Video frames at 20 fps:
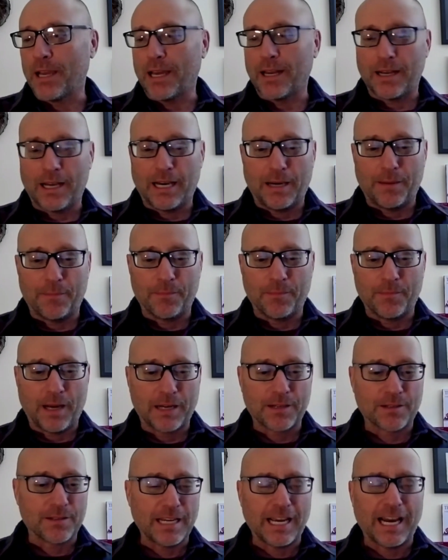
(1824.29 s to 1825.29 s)
And um,
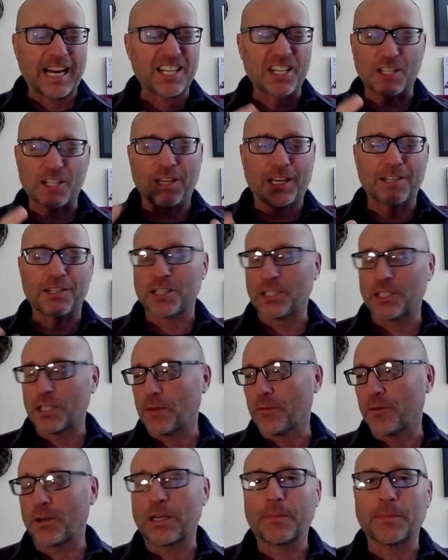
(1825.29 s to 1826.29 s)
I, yeah, I just I just
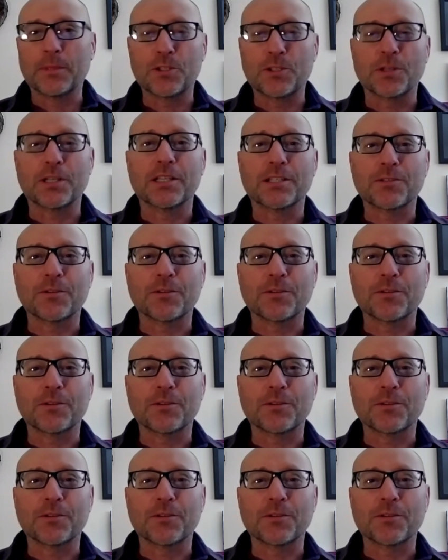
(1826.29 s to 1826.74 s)
love her imagery.